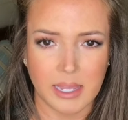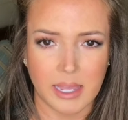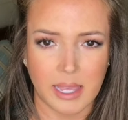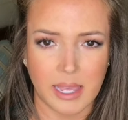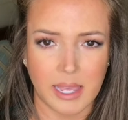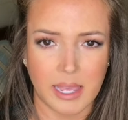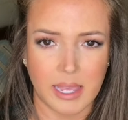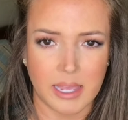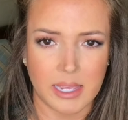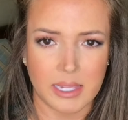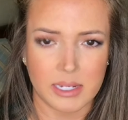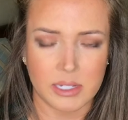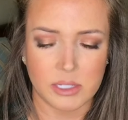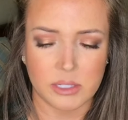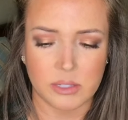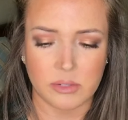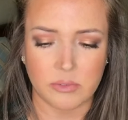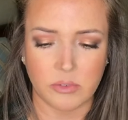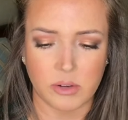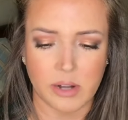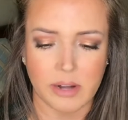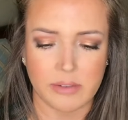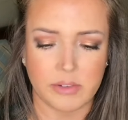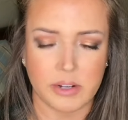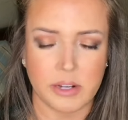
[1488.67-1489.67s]
and for
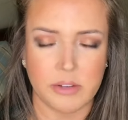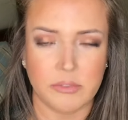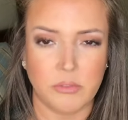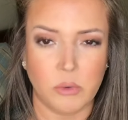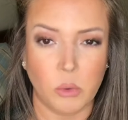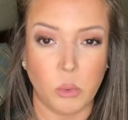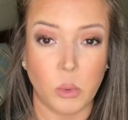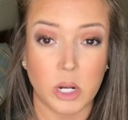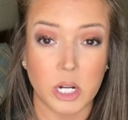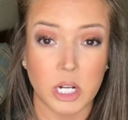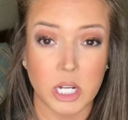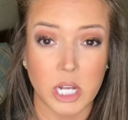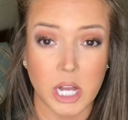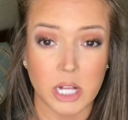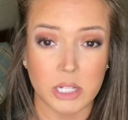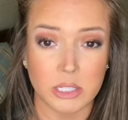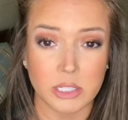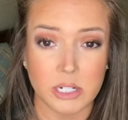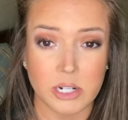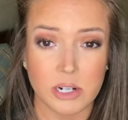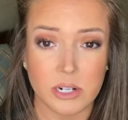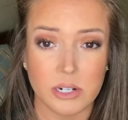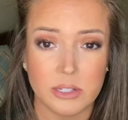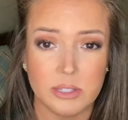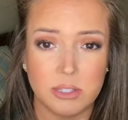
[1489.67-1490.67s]
every 4
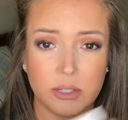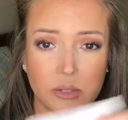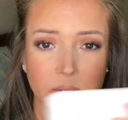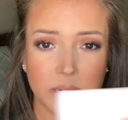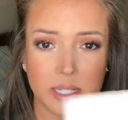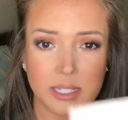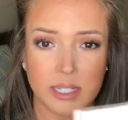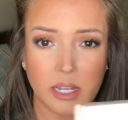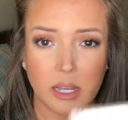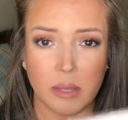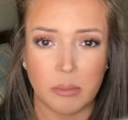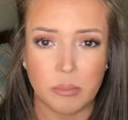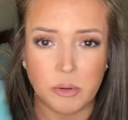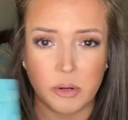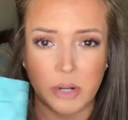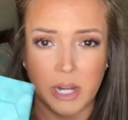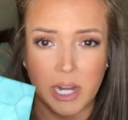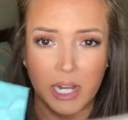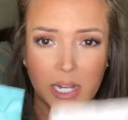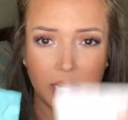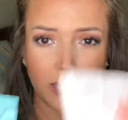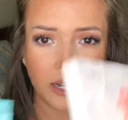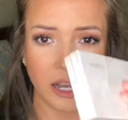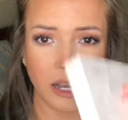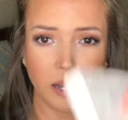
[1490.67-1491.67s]
colors you get to
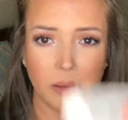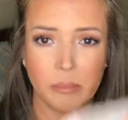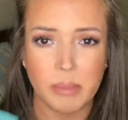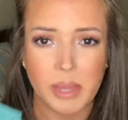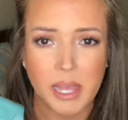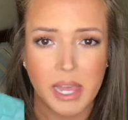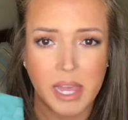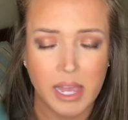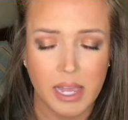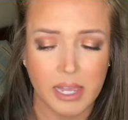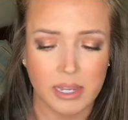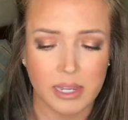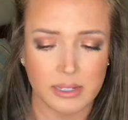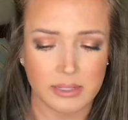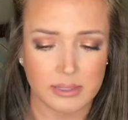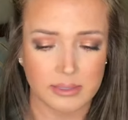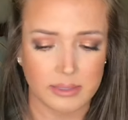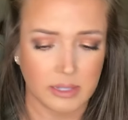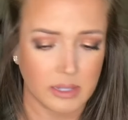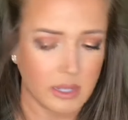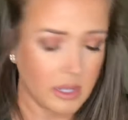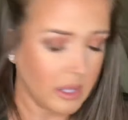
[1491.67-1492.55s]
upgrade compacts.